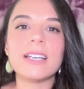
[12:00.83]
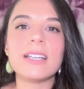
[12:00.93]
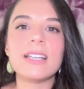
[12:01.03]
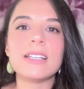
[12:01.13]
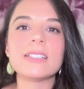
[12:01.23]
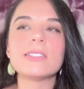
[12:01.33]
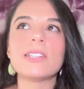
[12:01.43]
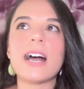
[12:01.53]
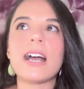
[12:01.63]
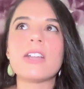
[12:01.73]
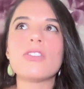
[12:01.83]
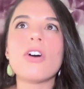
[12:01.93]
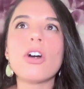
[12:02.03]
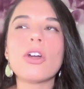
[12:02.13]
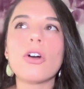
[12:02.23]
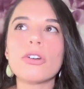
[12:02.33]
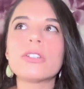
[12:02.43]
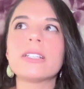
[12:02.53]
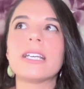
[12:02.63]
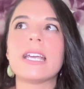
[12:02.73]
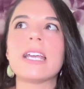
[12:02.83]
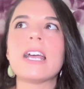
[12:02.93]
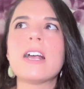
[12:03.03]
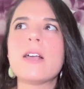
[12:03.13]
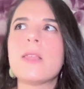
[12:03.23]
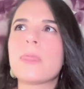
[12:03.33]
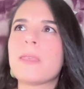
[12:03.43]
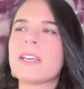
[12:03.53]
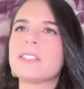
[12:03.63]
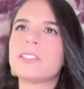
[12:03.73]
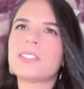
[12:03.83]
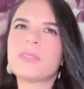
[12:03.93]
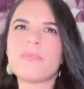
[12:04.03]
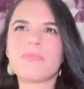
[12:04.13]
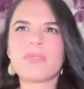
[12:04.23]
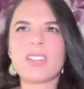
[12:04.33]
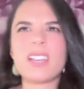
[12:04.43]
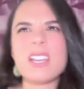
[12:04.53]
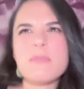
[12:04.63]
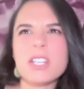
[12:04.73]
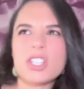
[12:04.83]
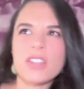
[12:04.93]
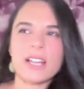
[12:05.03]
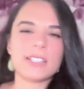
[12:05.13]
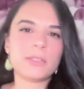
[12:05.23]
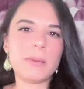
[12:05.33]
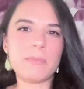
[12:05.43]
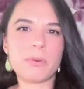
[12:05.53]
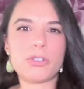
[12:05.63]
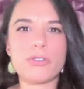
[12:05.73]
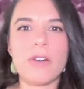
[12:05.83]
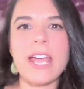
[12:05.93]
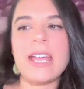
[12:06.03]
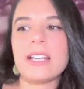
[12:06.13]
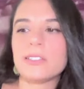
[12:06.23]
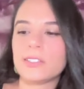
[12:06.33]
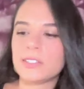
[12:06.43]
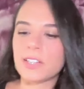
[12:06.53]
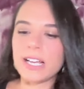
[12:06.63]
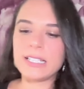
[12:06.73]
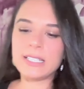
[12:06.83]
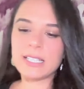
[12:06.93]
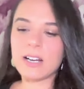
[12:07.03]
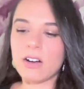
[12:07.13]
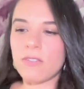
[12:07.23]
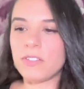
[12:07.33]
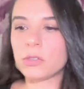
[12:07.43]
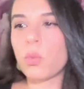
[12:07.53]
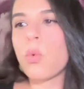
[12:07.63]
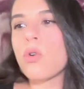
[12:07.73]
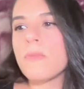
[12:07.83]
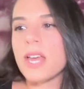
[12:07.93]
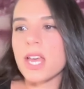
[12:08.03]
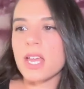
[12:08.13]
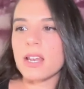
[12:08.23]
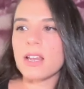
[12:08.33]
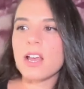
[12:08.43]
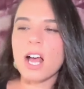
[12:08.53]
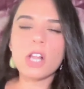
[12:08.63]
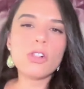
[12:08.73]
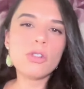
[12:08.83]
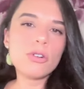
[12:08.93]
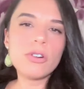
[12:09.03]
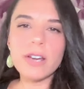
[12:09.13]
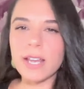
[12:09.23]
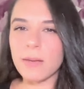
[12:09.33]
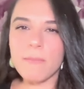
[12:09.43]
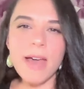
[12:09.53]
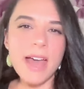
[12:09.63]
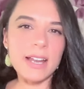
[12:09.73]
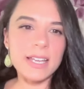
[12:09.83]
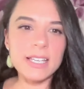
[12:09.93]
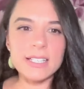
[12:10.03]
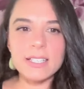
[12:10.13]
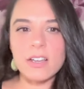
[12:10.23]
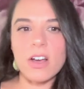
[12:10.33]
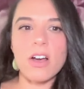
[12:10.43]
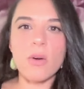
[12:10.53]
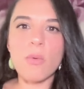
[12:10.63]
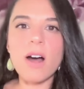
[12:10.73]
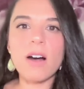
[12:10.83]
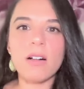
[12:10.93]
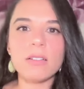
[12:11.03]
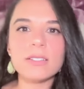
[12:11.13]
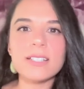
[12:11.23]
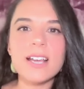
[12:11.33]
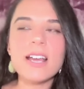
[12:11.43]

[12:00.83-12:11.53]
It is not only this image that has been portrayed as this idea of this woman alluring men into her world.